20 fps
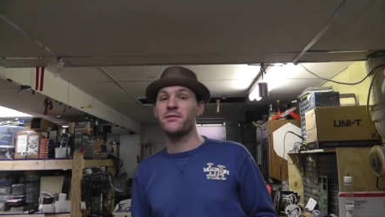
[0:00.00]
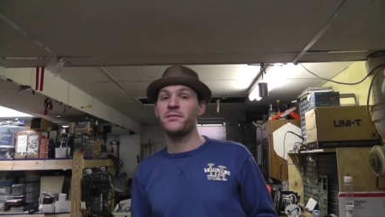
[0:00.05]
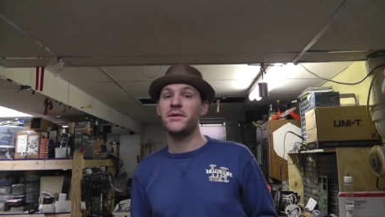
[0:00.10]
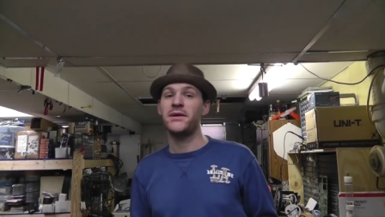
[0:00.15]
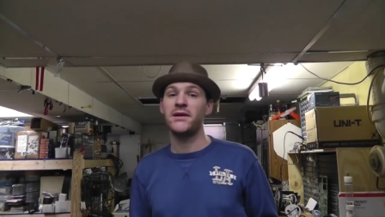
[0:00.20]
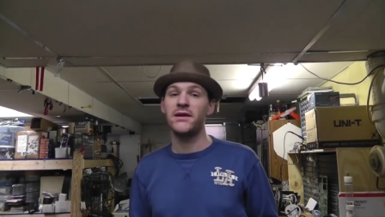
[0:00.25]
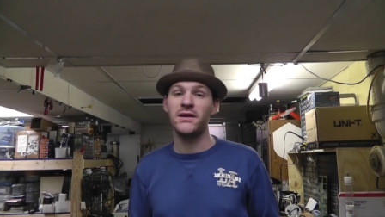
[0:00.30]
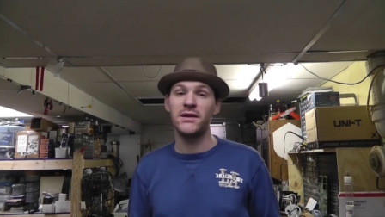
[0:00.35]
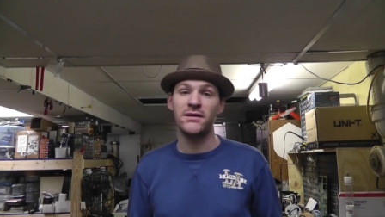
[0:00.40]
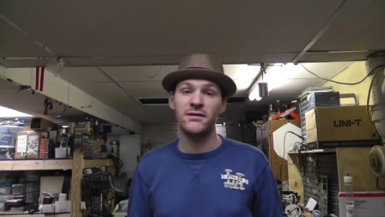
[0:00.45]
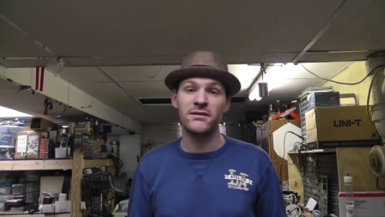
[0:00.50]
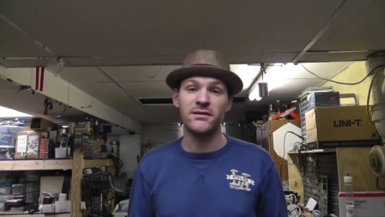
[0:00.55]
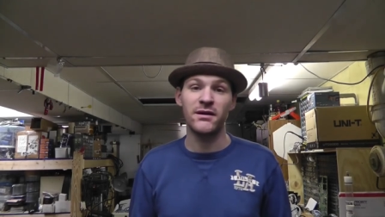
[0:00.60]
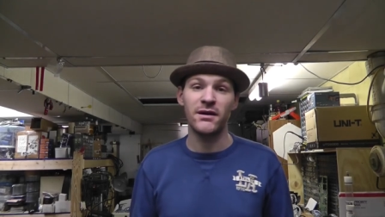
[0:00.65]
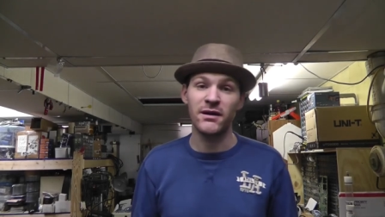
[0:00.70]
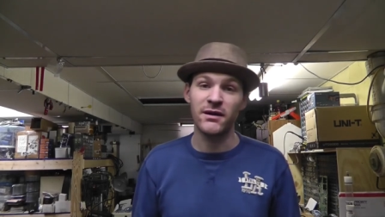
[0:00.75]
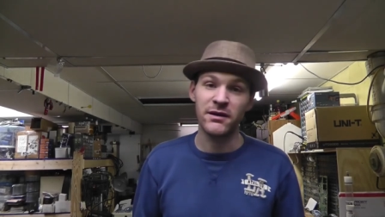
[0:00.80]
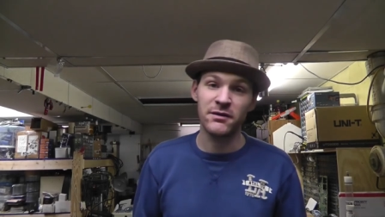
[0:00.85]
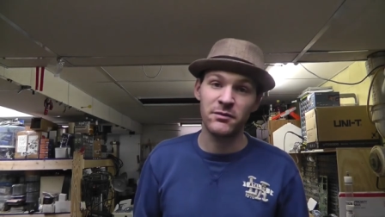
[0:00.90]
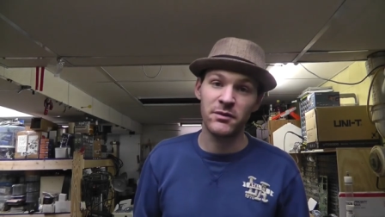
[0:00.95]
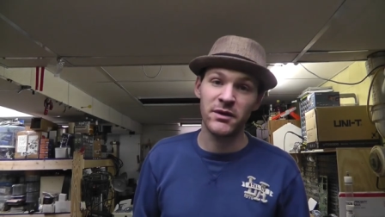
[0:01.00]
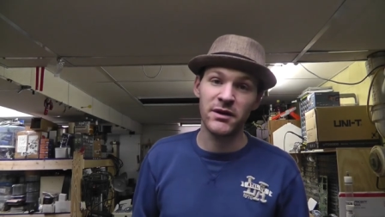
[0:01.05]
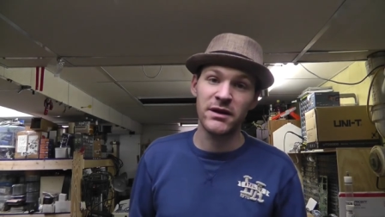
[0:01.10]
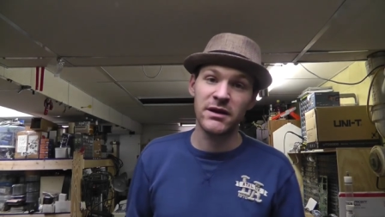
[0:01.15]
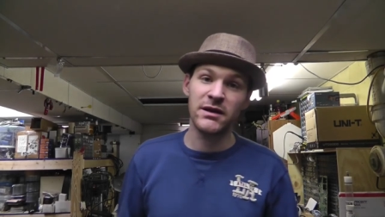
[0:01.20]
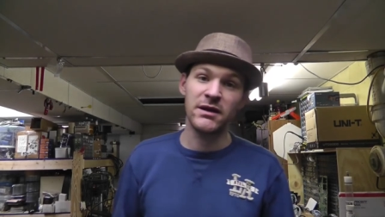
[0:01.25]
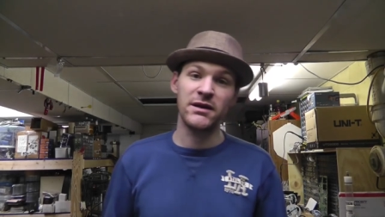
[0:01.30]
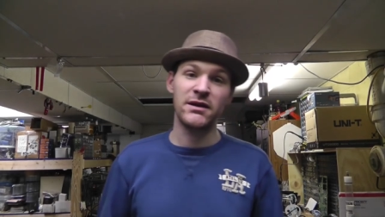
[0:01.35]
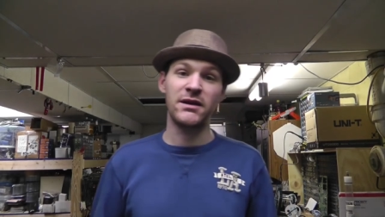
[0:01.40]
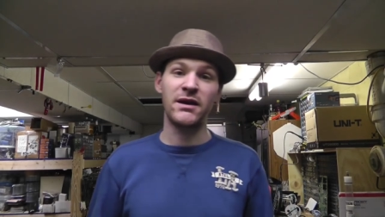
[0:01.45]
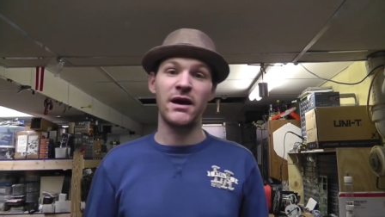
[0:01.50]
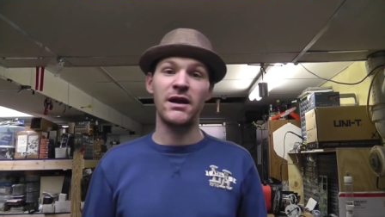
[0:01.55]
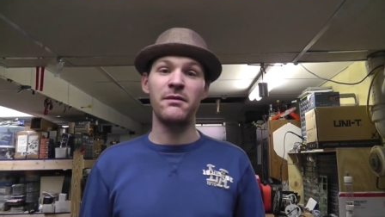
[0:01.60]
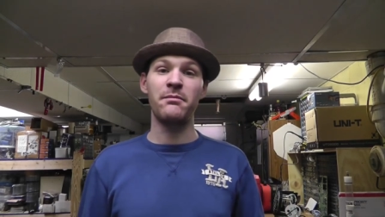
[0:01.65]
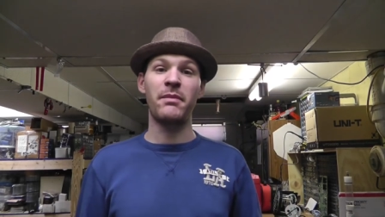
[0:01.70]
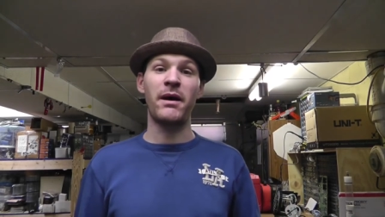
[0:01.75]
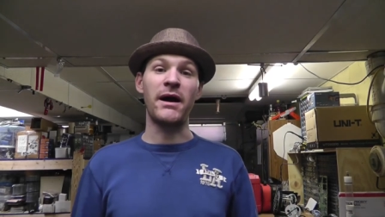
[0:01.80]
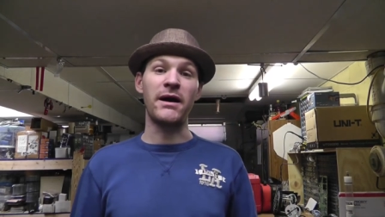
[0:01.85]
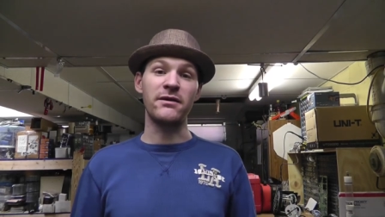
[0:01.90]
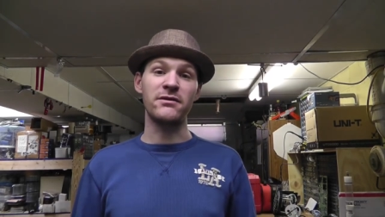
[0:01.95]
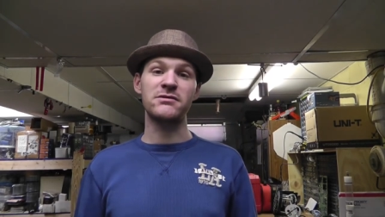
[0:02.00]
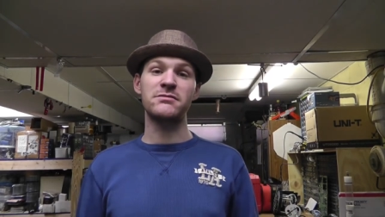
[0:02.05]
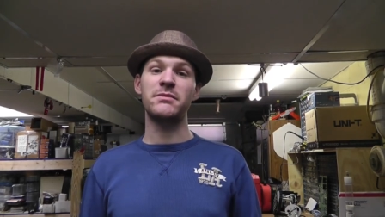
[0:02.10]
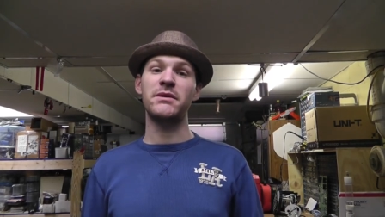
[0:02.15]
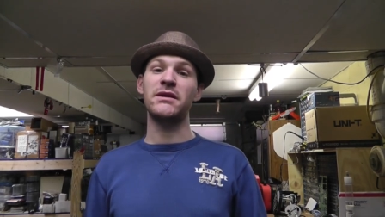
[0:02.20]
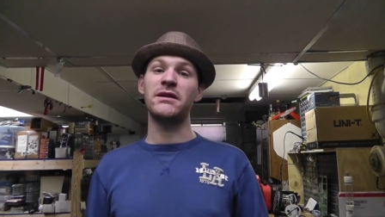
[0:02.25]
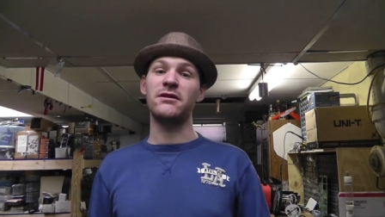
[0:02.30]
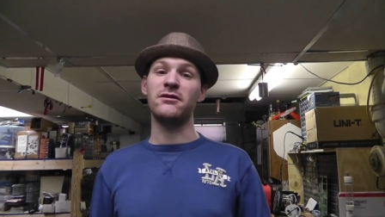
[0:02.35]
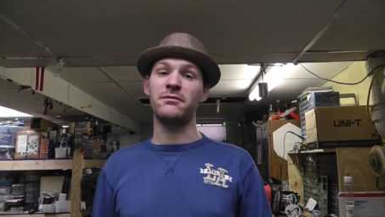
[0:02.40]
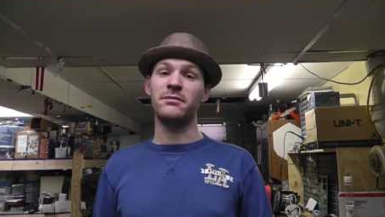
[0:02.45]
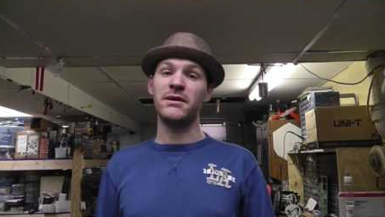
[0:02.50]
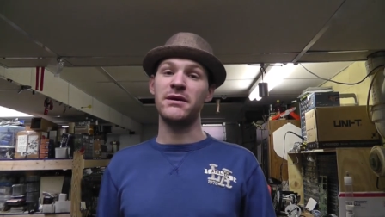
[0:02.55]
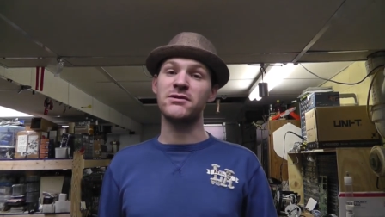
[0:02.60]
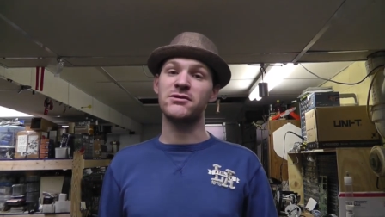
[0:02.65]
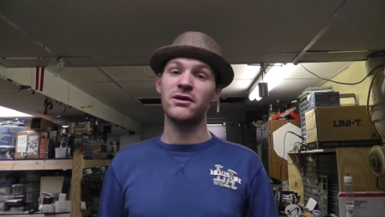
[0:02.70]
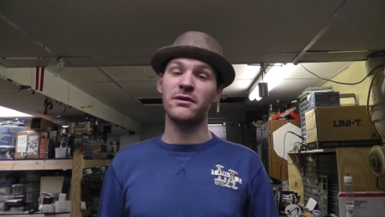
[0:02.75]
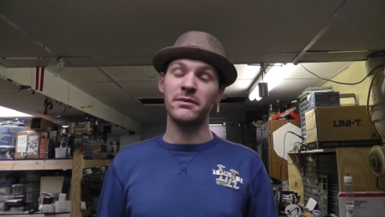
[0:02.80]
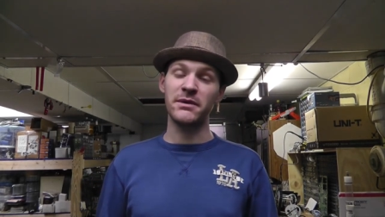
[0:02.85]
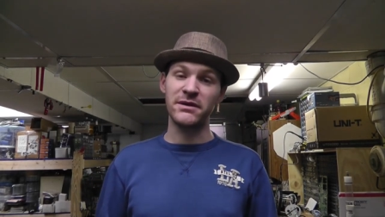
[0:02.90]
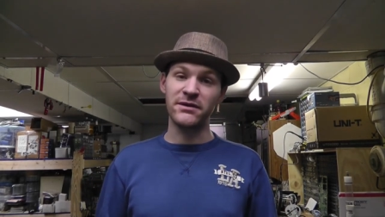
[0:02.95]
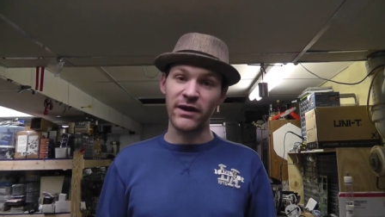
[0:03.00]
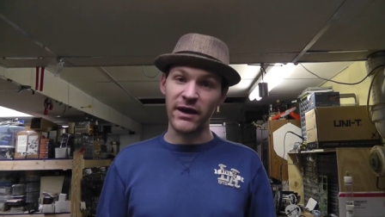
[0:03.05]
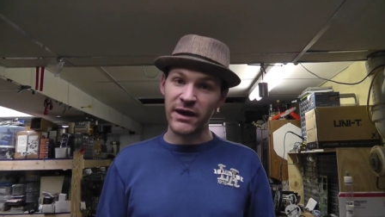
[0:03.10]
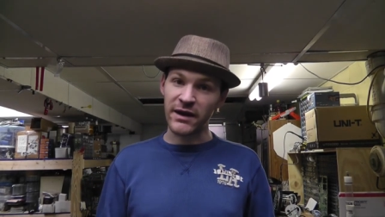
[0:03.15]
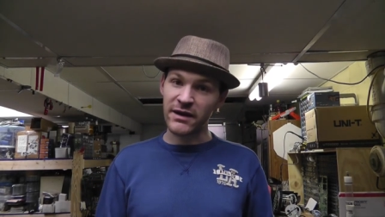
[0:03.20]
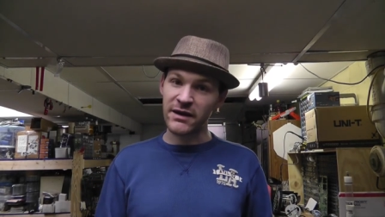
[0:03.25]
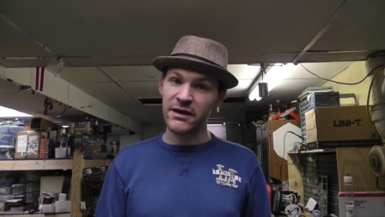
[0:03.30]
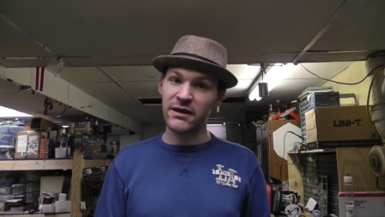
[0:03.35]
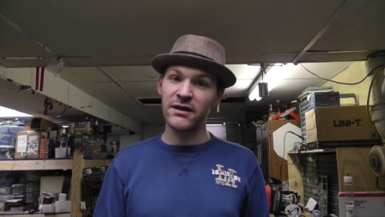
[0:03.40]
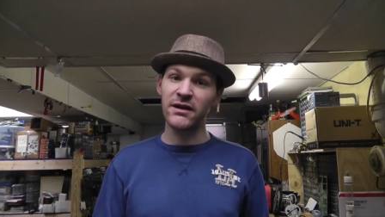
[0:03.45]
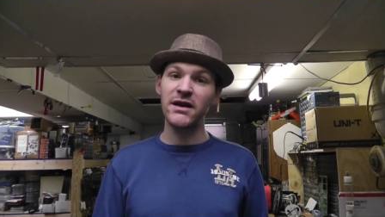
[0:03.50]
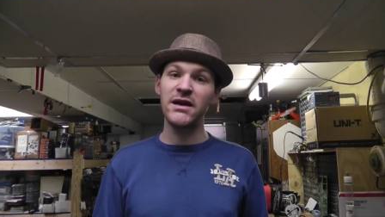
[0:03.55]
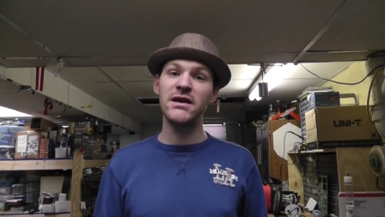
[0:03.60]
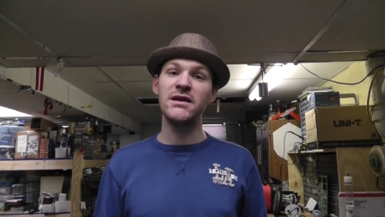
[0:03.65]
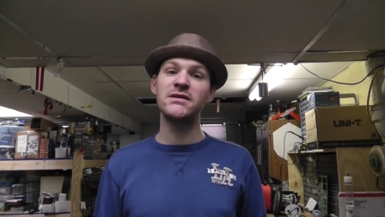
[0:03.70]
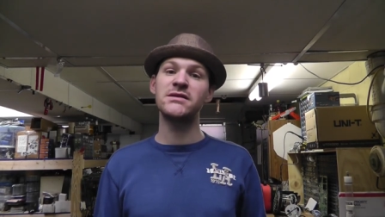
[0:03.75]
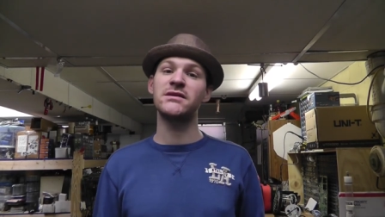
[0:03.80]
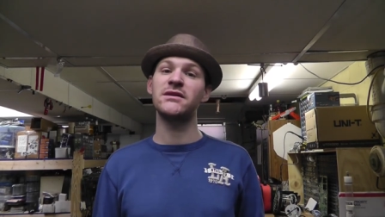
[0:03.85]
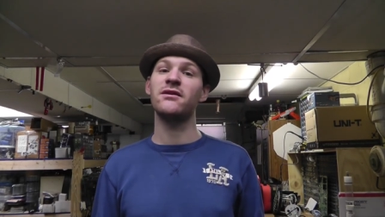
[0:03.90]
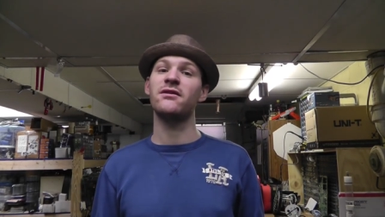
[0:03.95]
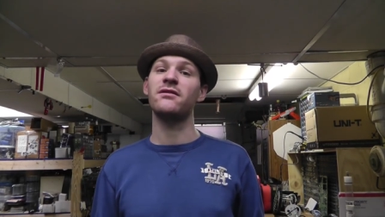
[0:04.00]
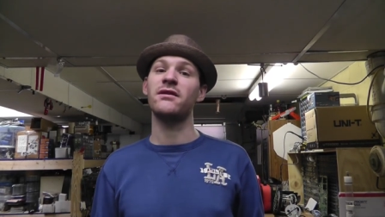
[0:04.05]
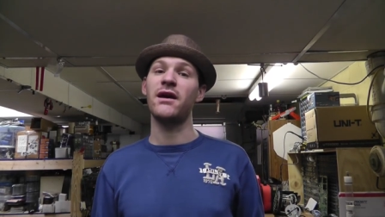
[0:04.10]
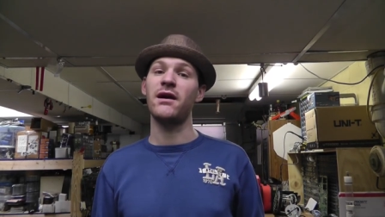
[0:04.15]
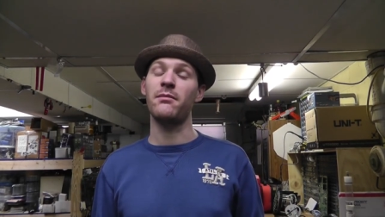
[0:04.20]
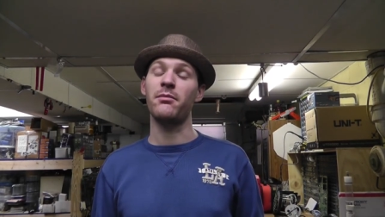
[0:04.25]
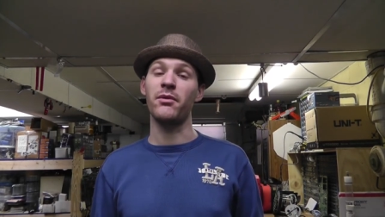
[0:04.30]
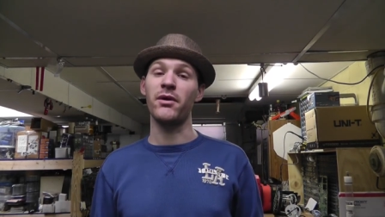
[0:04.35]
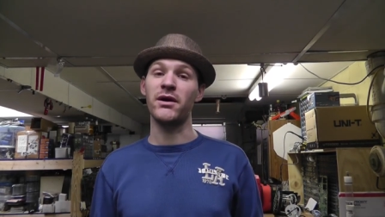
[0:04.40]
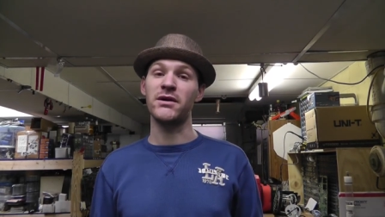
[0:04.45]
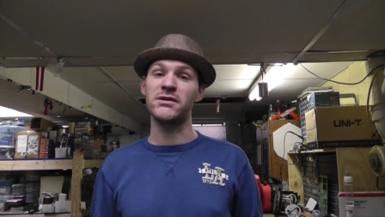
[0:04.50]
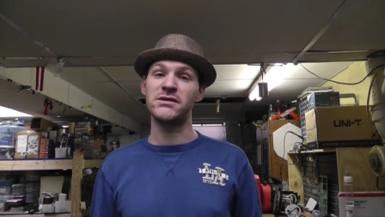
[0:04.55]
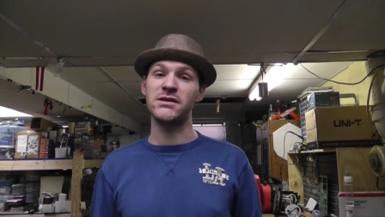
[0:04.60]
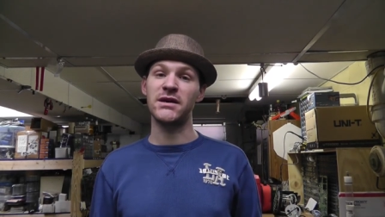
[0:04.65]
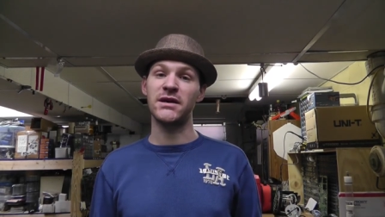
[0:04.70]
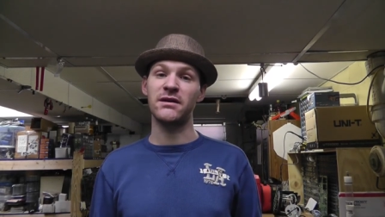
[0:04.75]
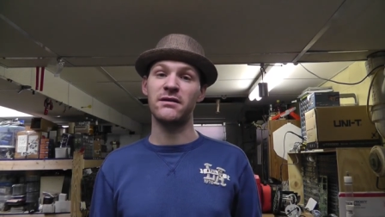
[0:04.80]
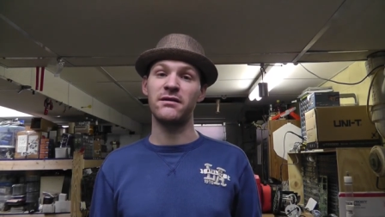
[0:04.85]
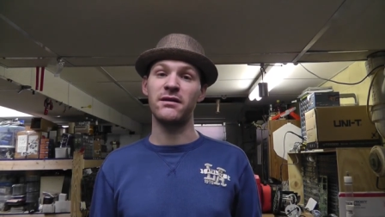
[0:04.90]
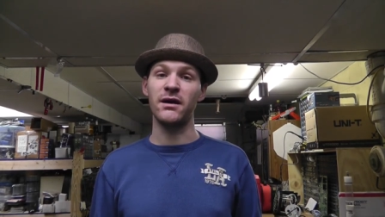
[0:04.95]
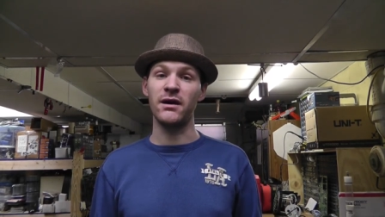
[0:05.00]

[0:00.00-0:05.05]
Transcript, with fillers: I mean, it, uh, it really, it kind of bothers me a little bit, so I've been taking a little easy on that project.